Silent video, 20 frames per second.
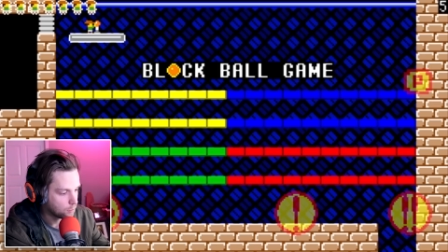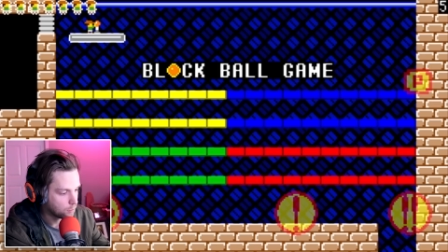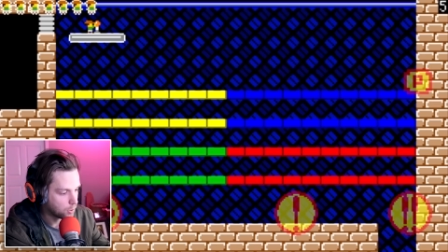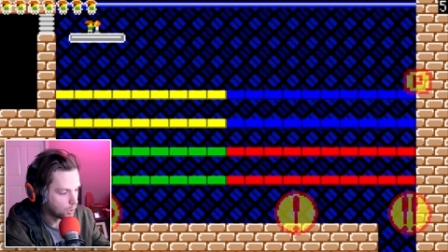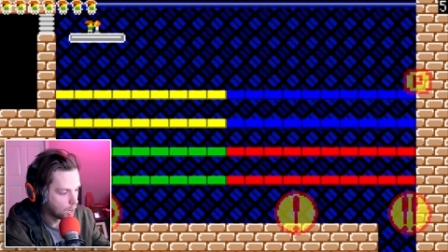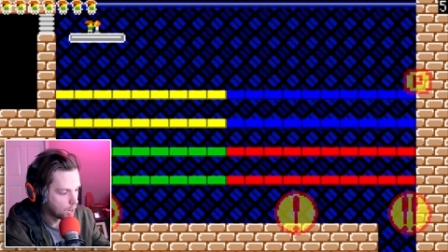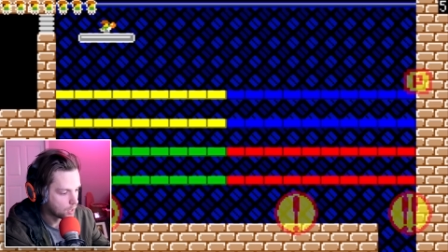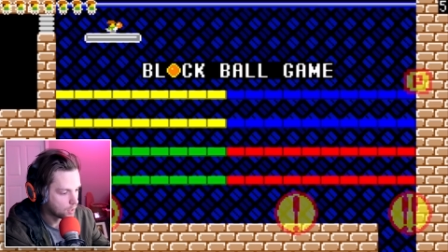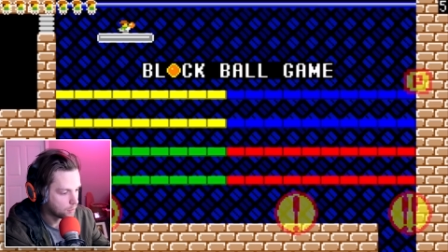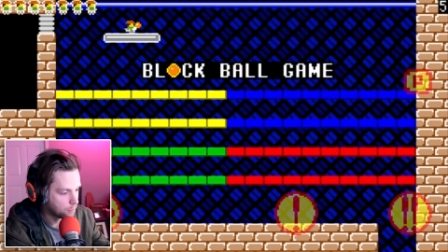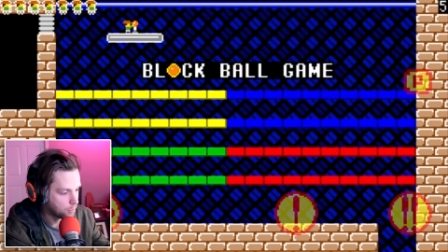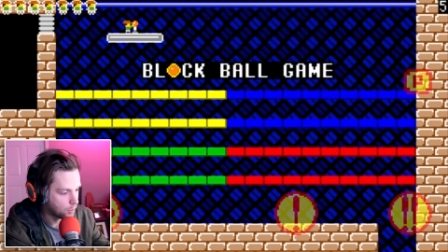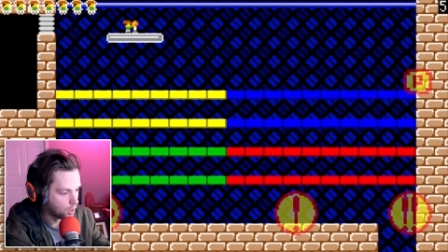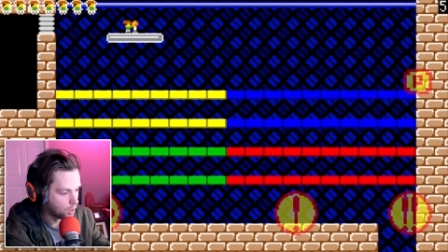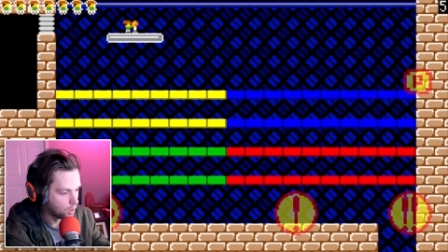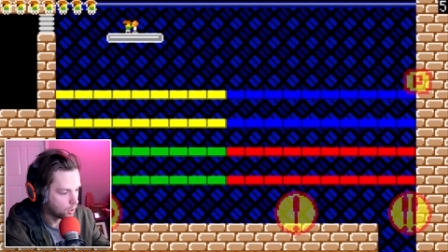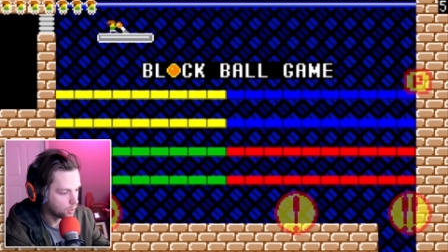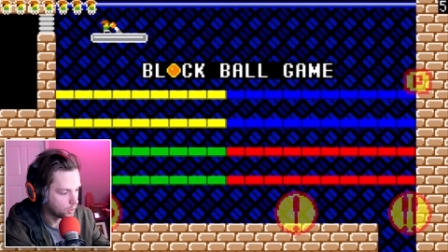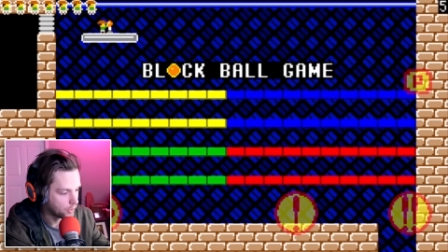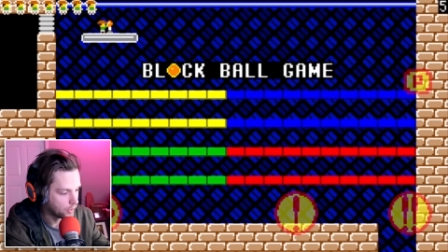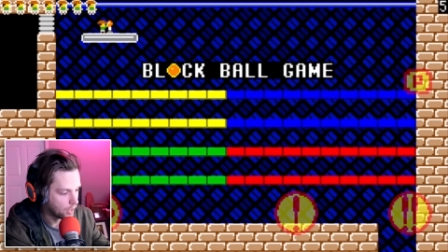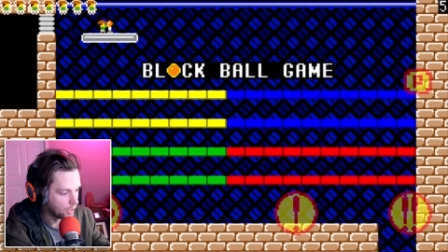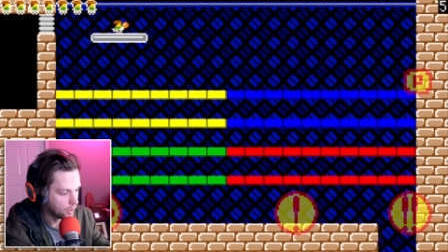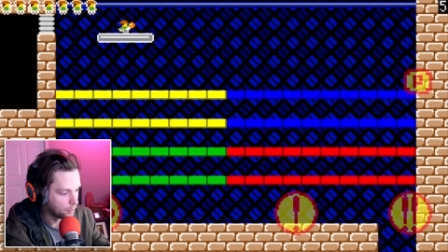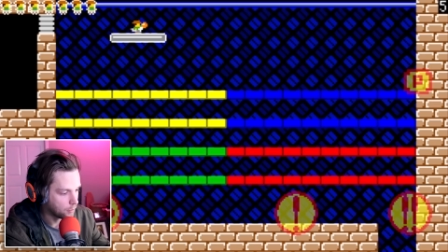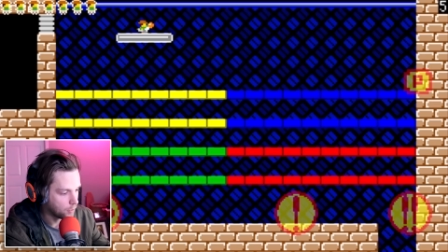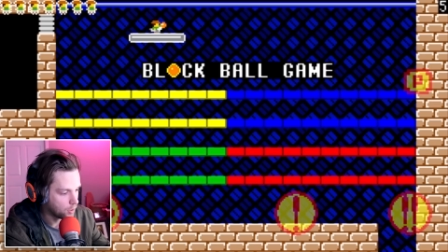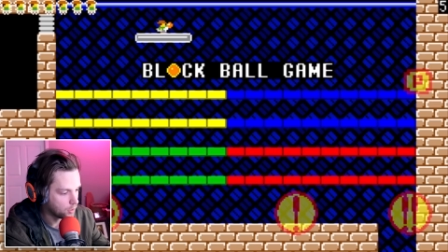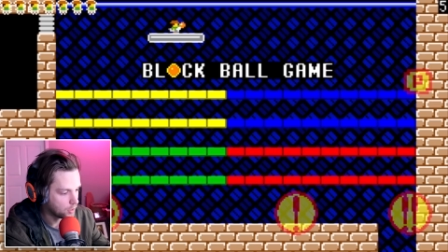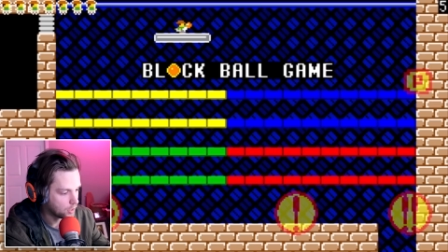Block ball
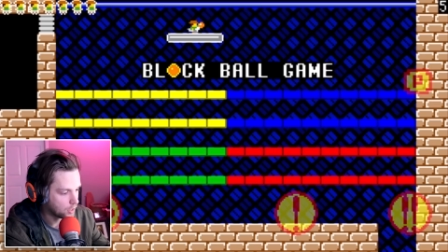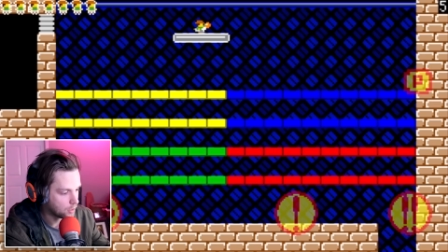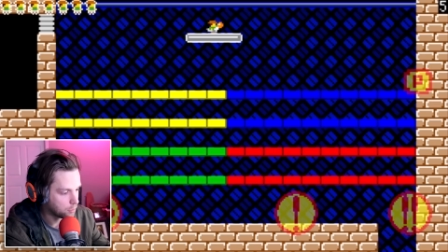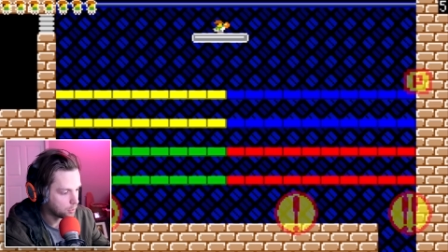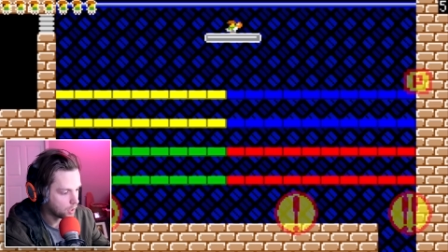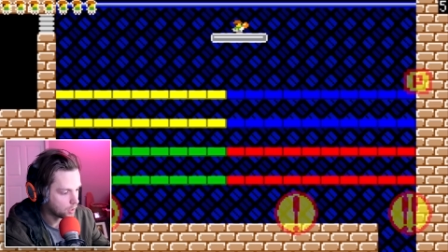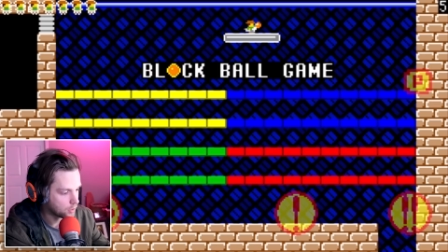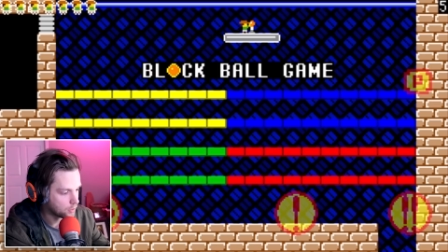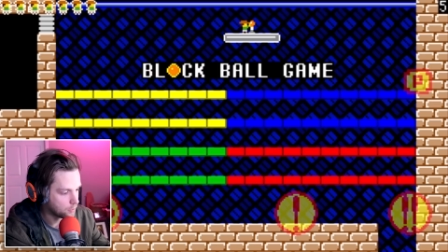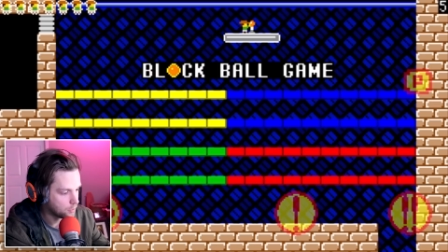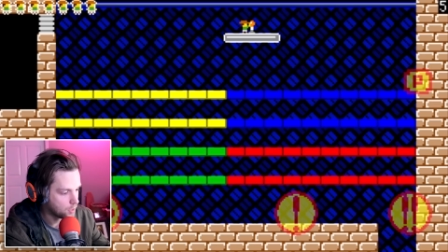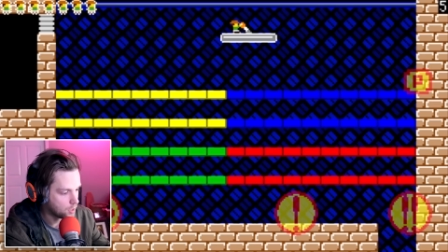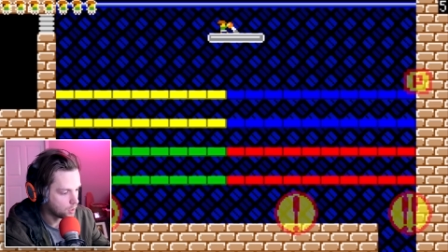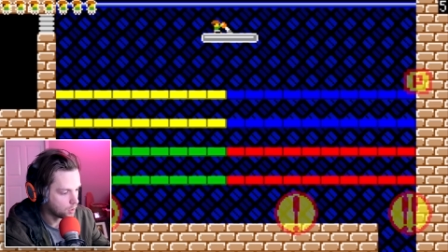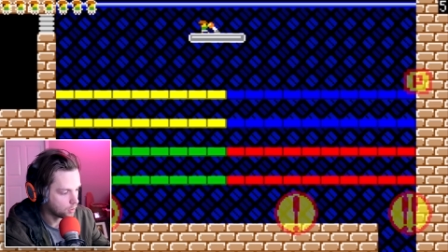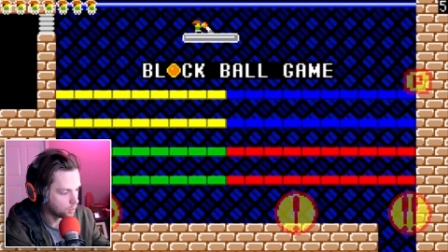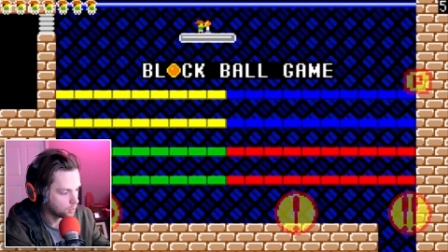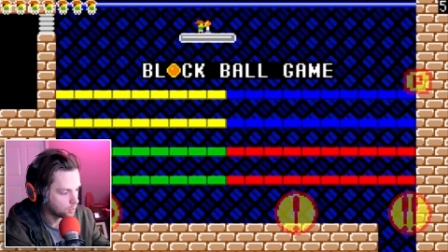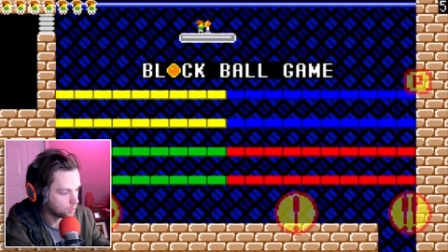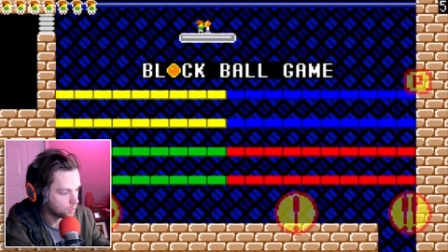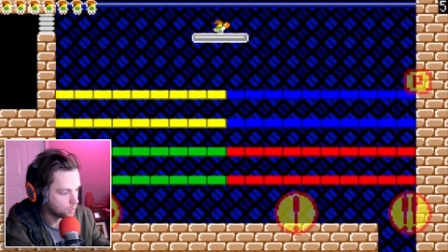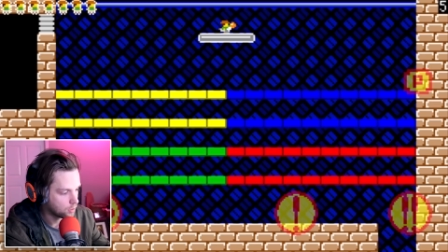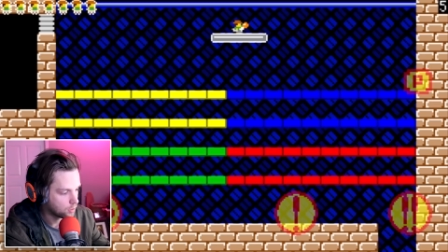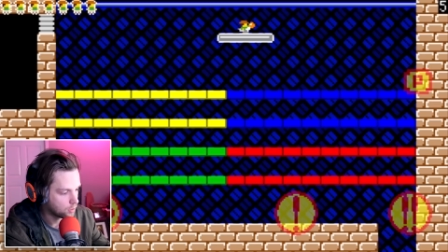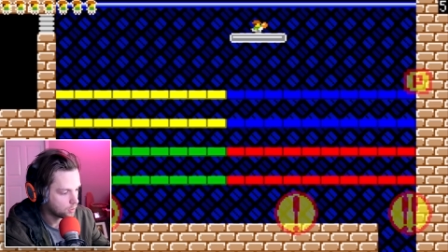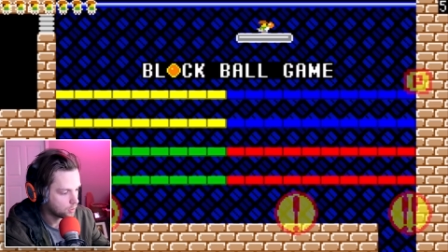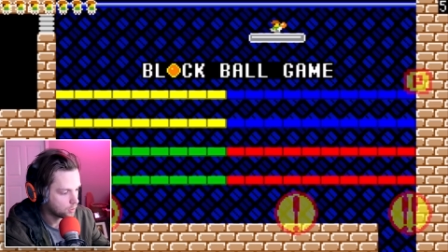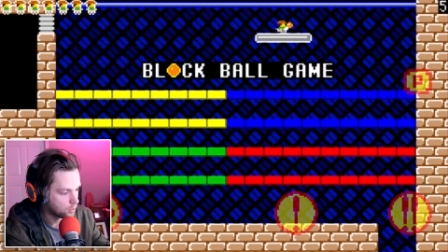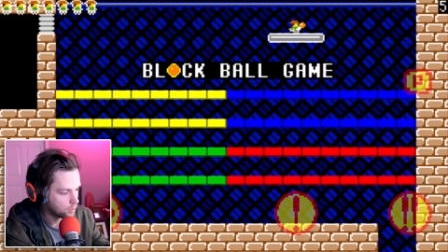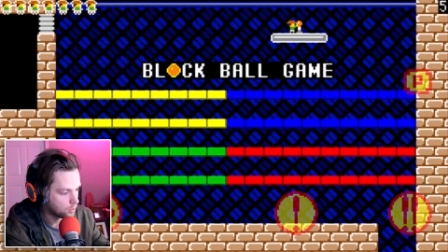game. Oh, you gotta block the ball.
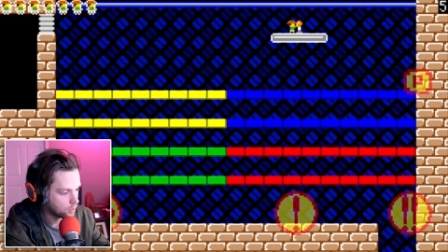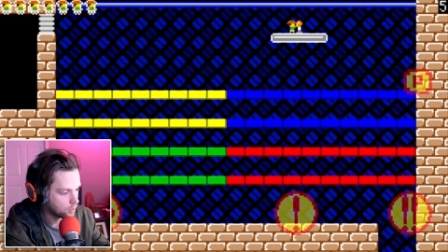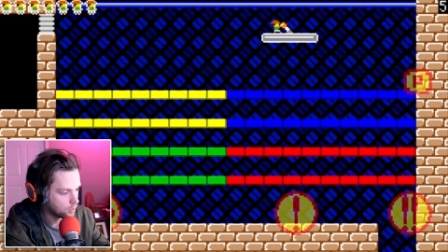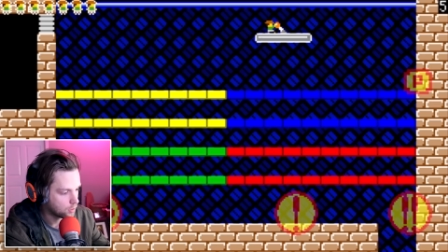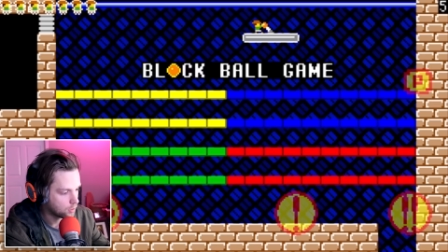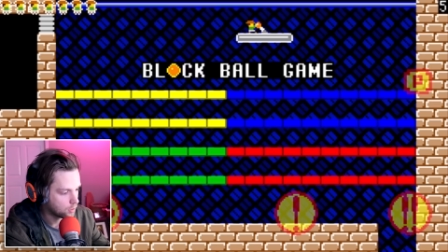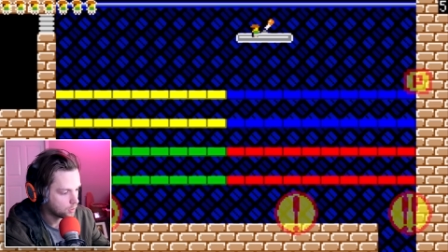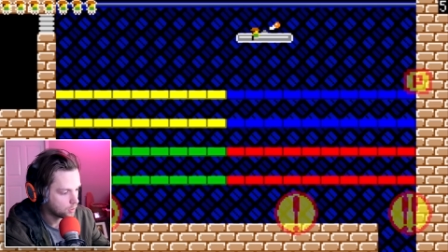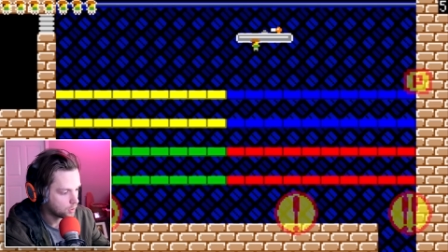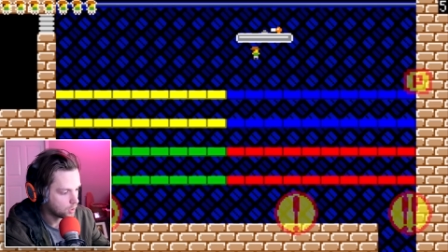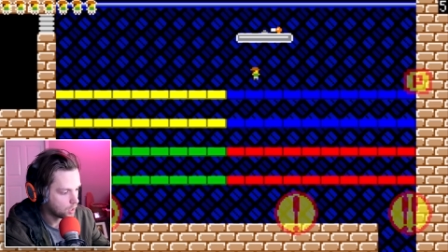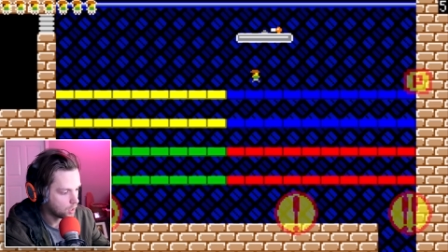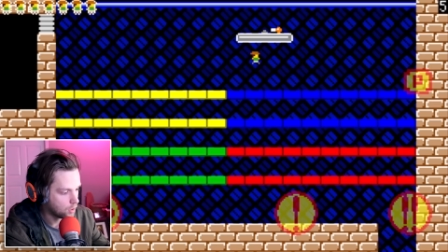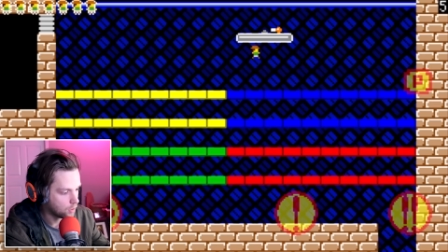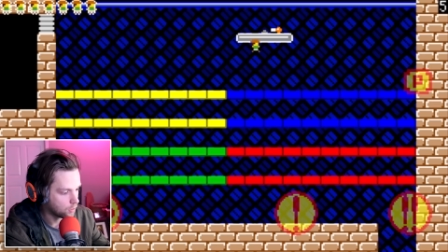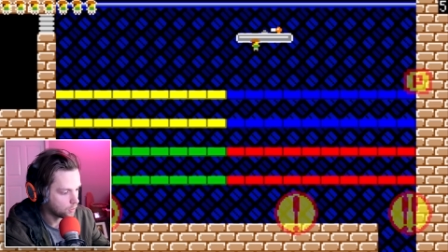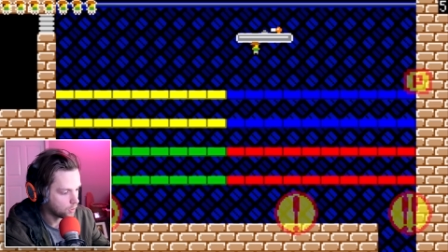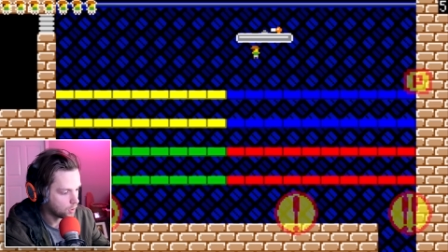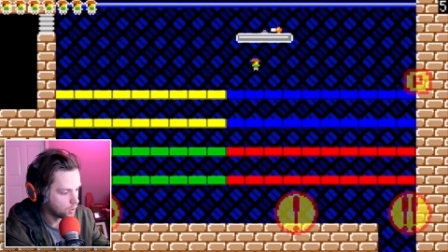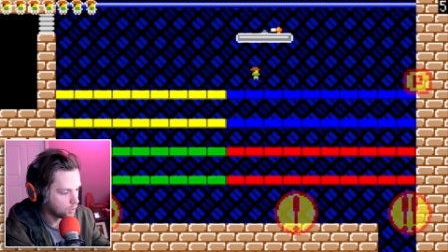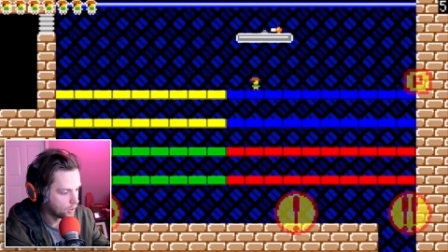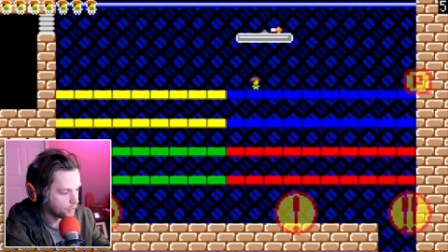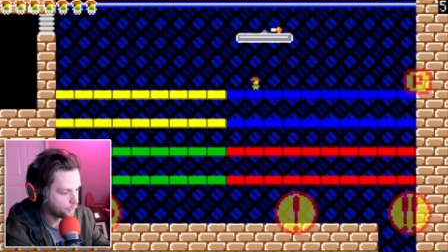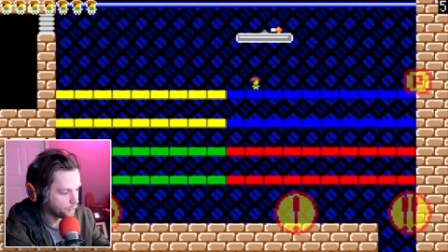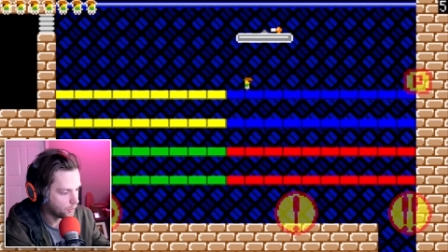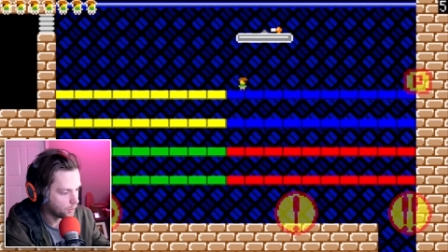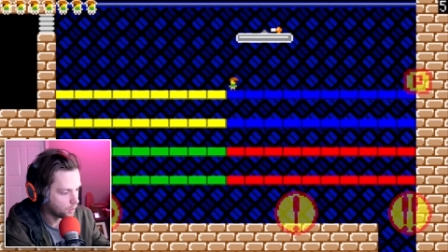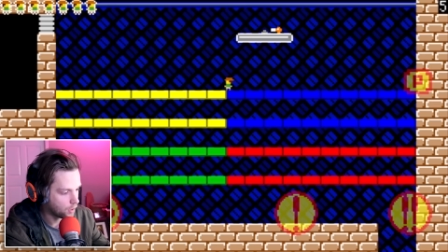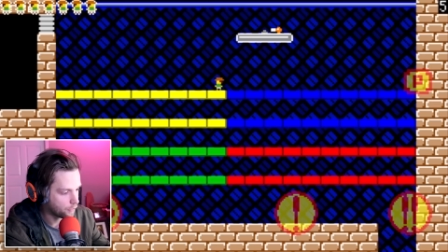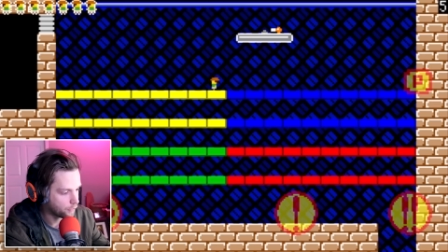Oh, I
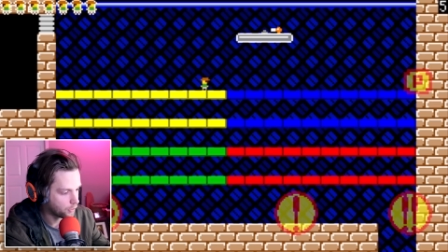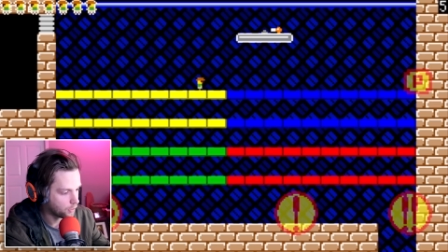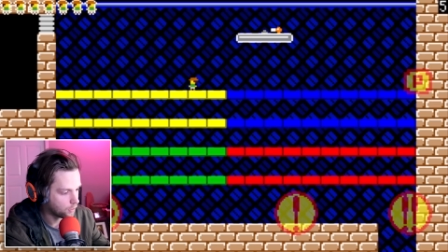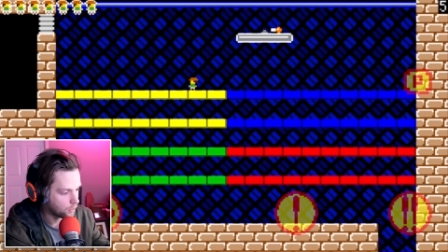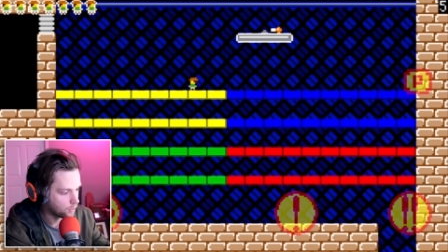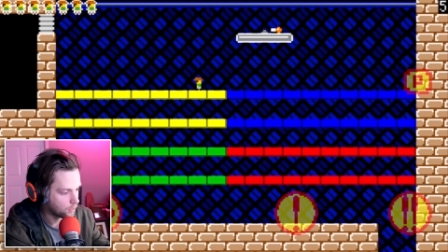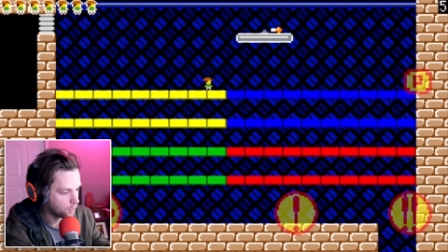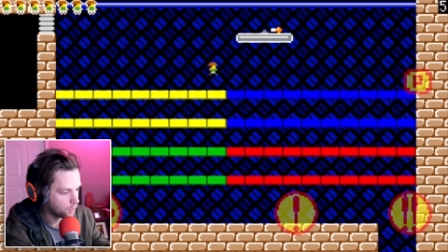fell off the...